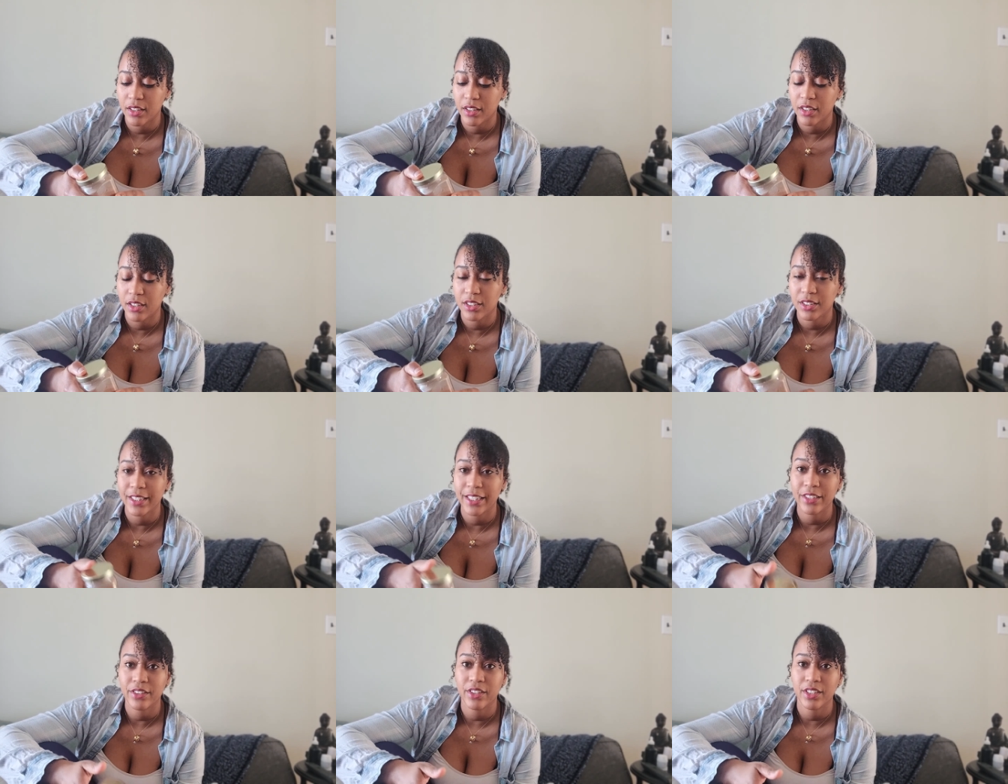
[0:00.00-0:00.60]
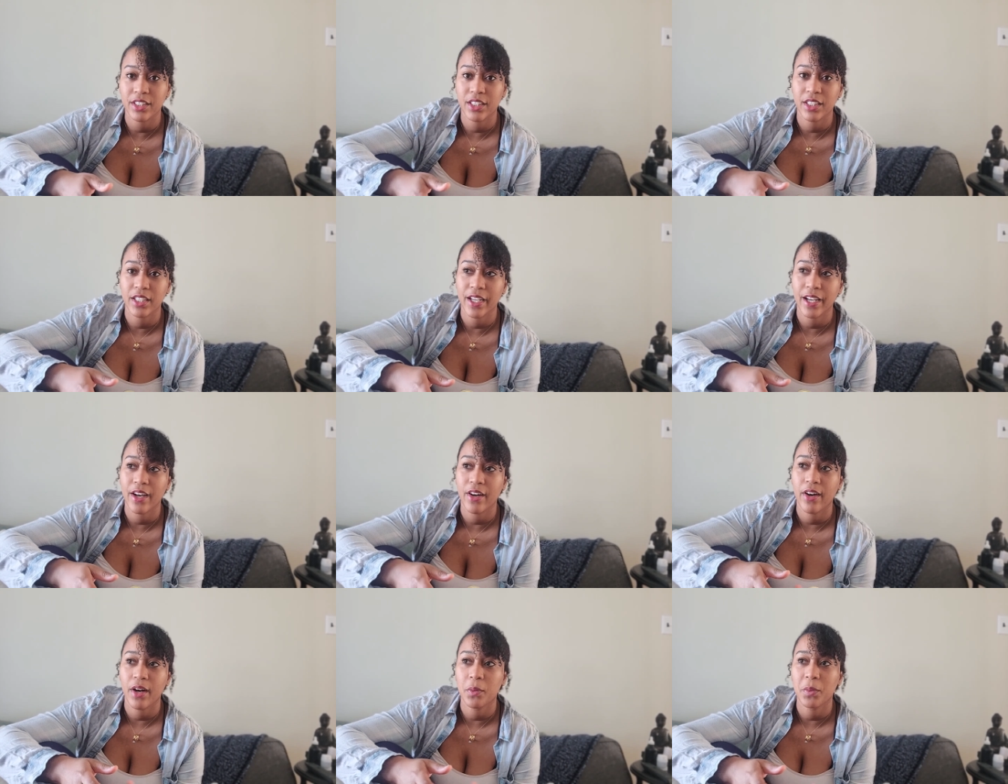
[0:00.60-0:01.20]
sacred
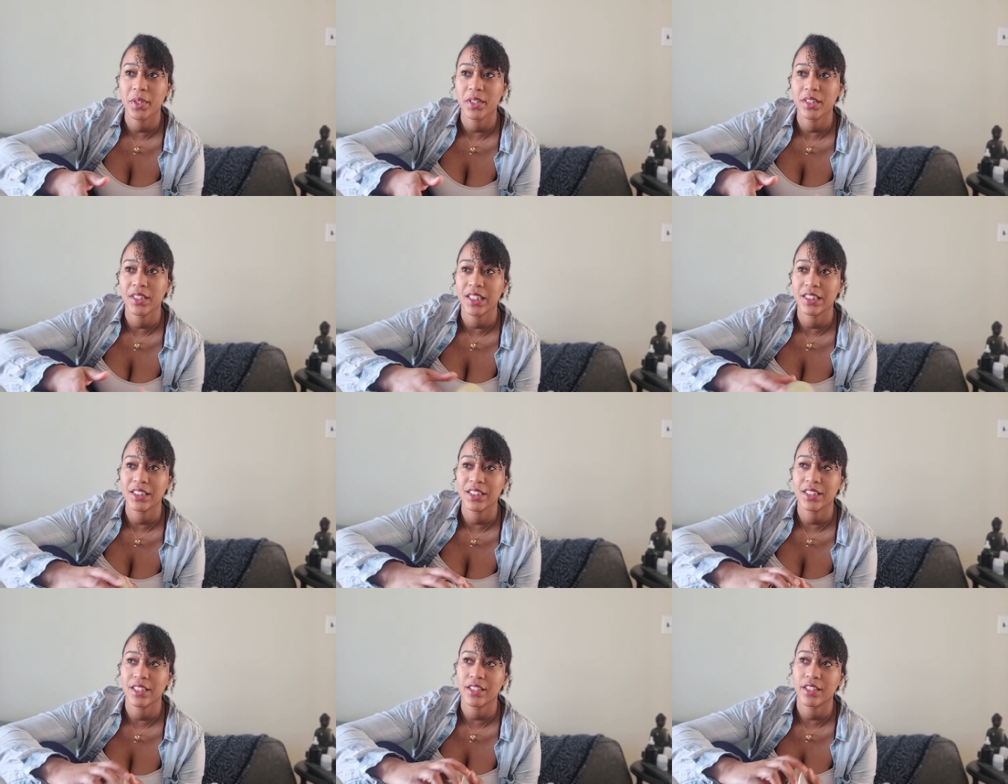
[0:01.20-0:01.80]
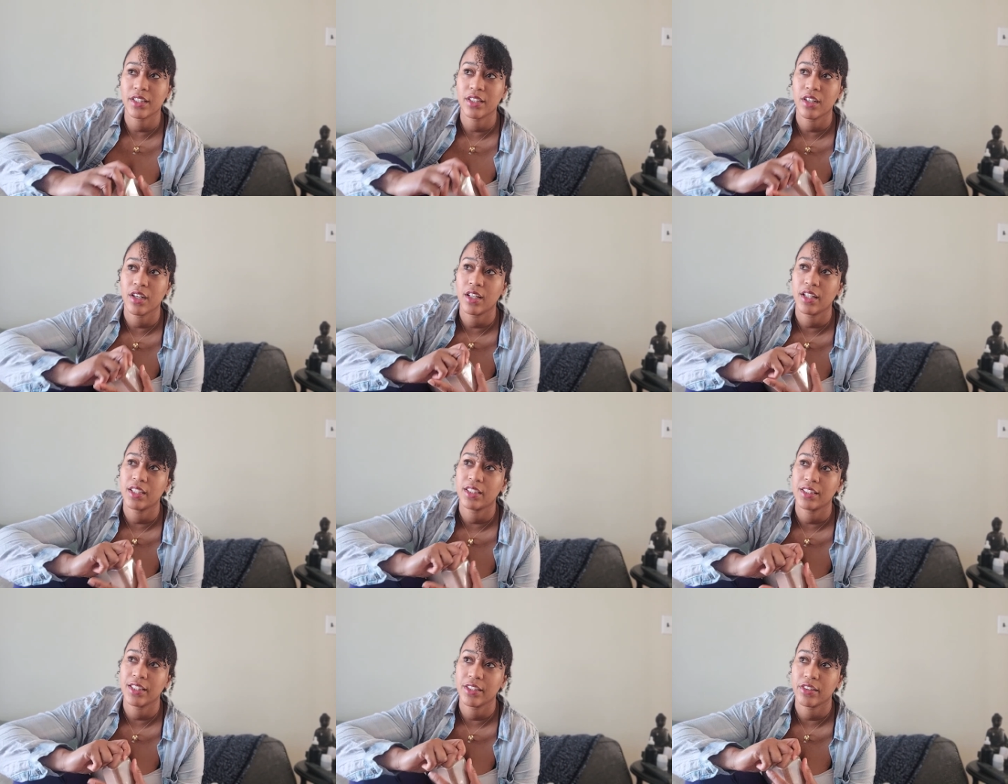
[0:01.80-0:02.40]
cacao. I wouldn't necessarily call it
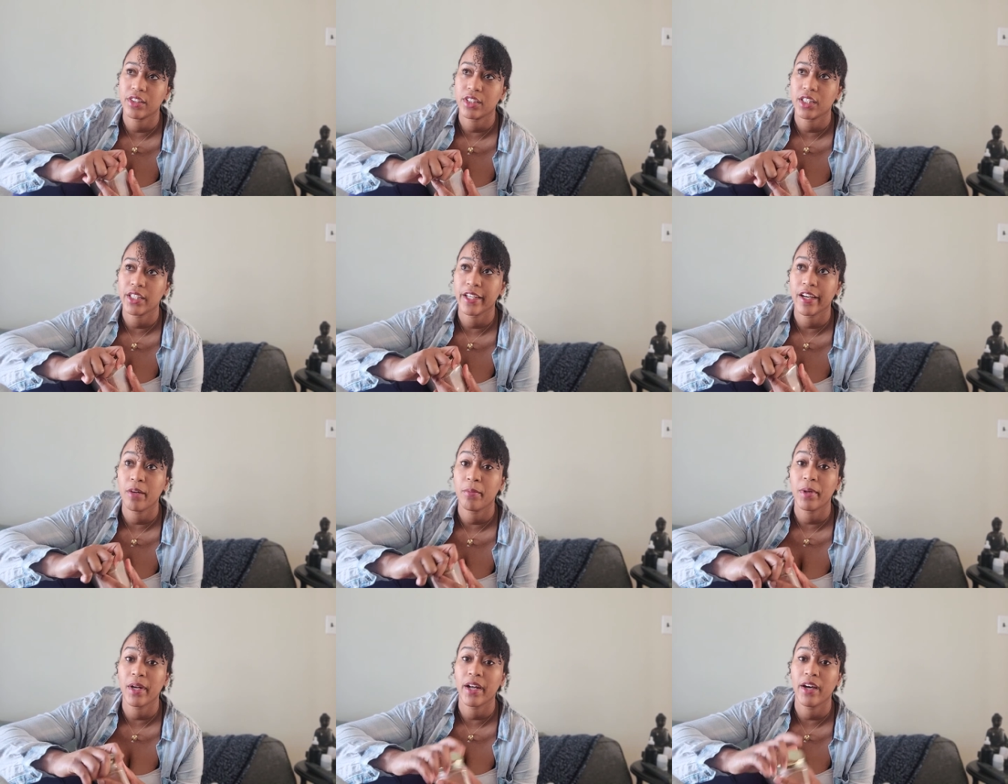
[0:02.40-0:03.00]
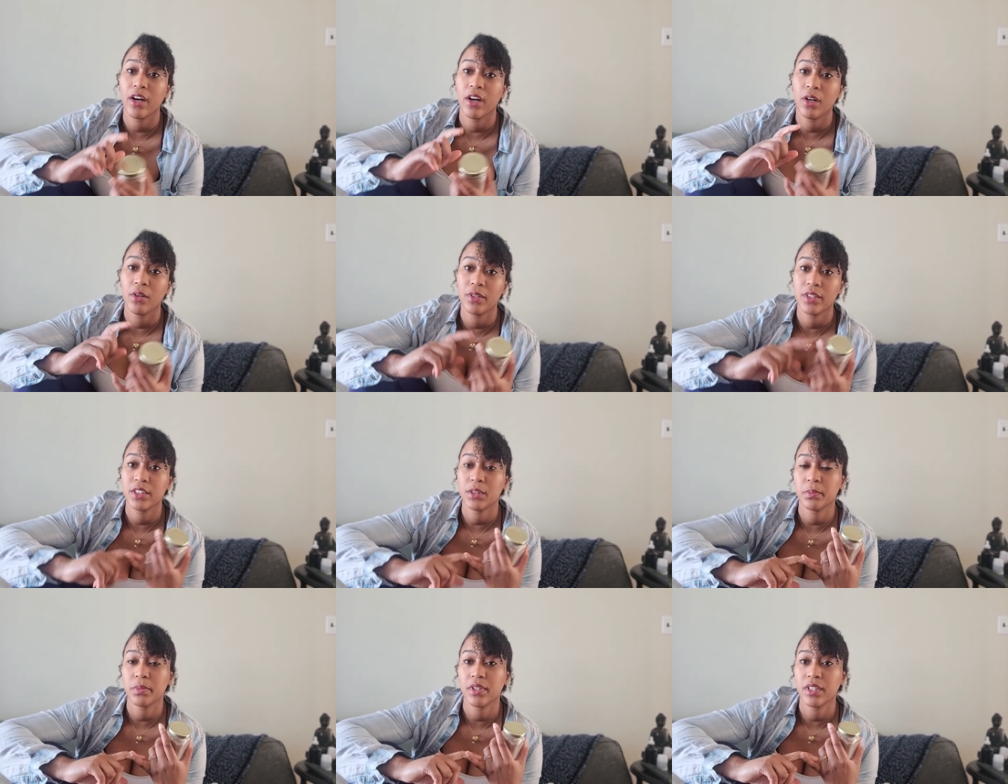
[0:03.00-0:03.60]
a sacred cacao, but I
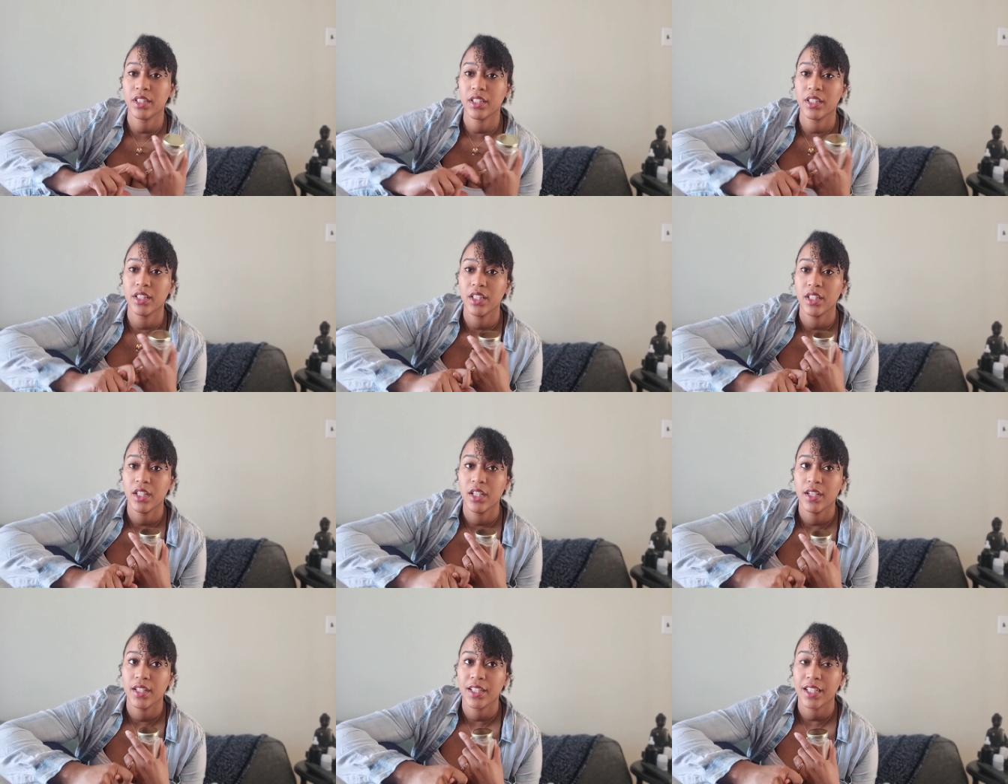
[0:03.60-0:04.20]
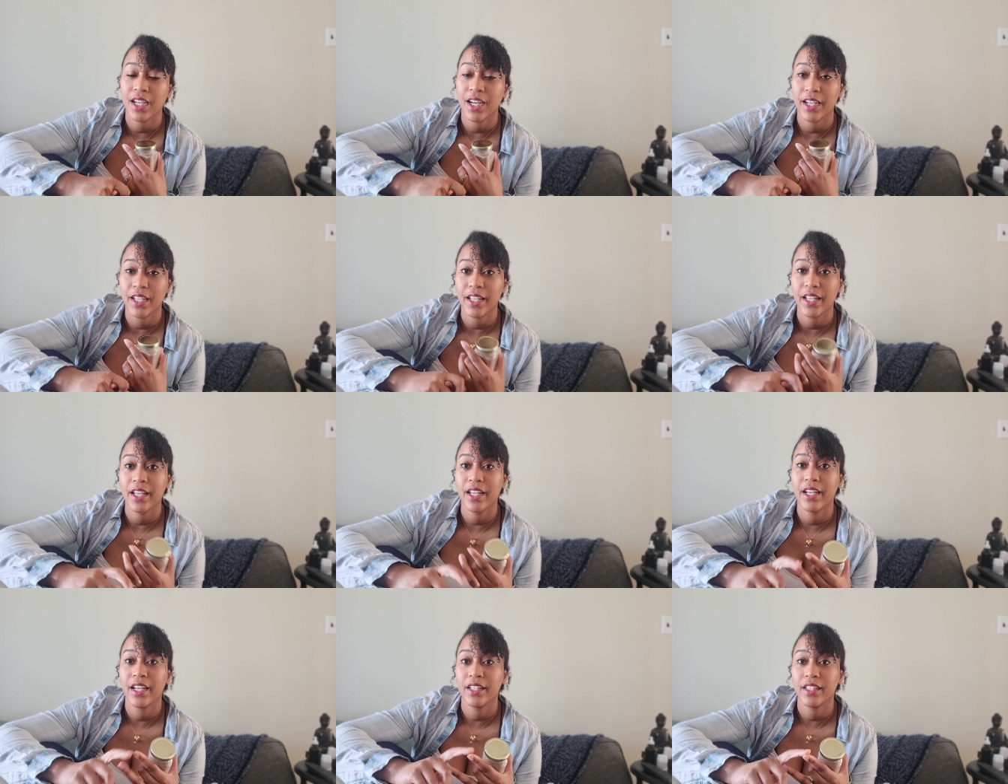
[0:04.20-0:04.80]
always put
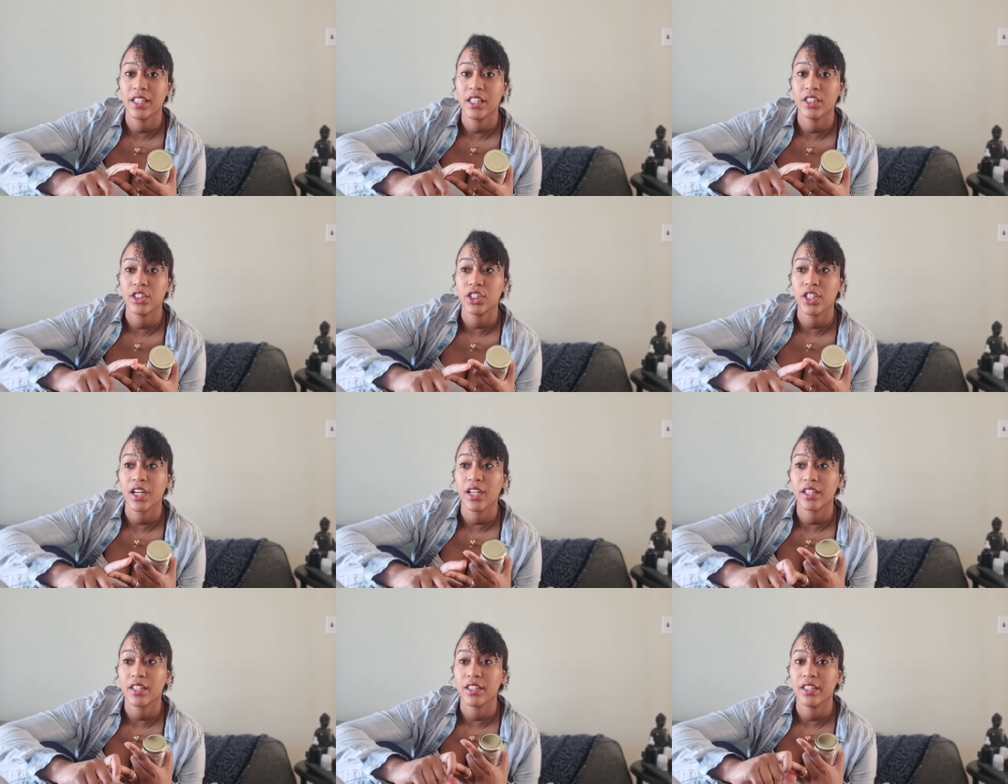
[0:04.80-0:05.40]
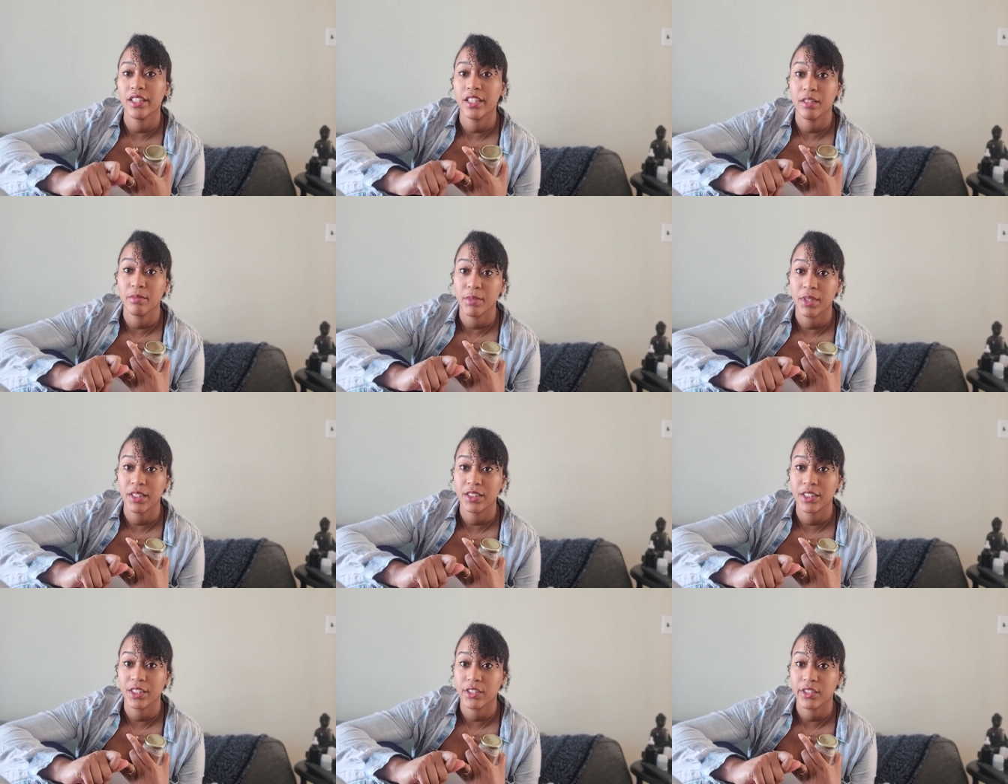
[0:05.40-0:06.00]
cayenne and chocolate in my
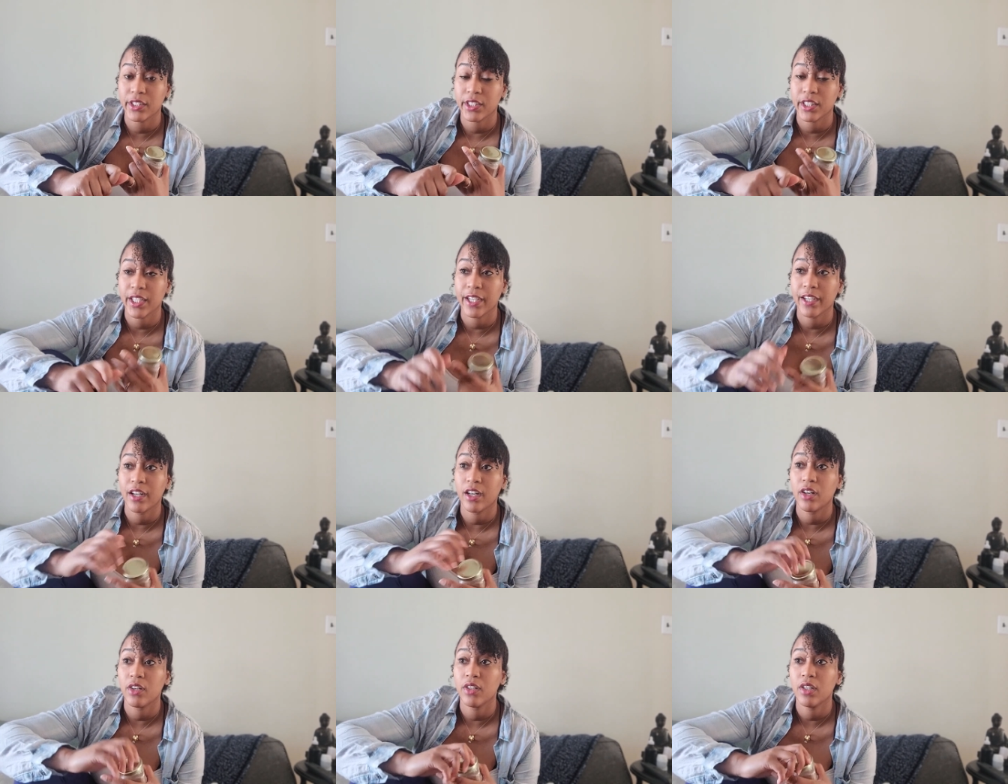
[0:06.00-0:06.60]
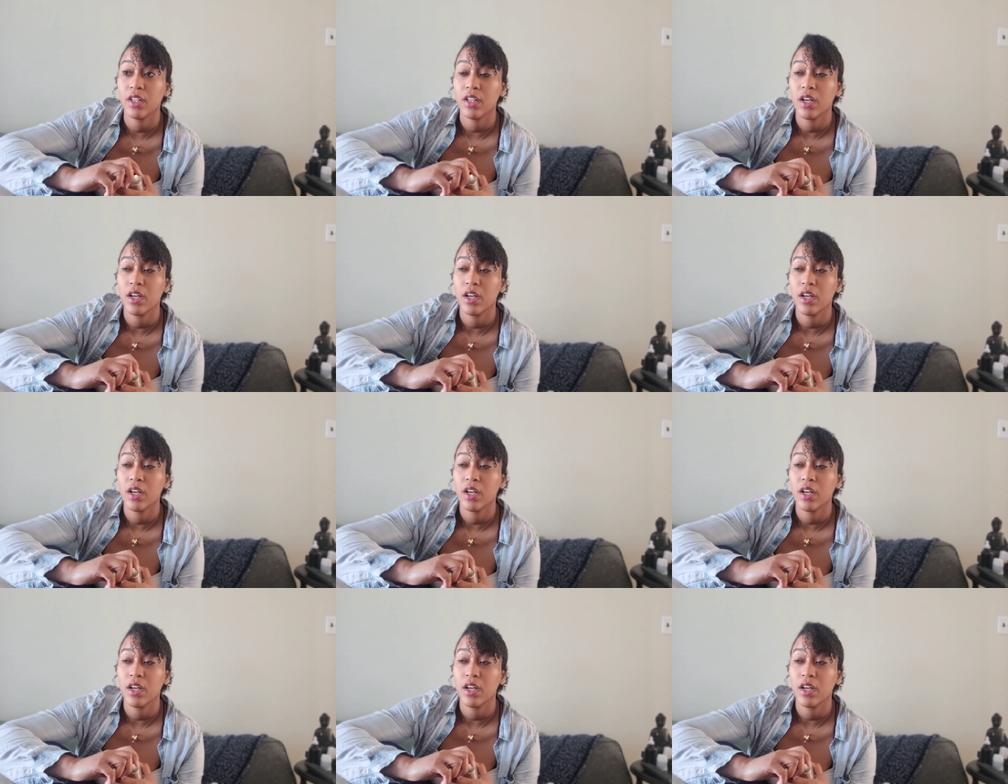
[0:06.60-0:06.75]
sacred cacao.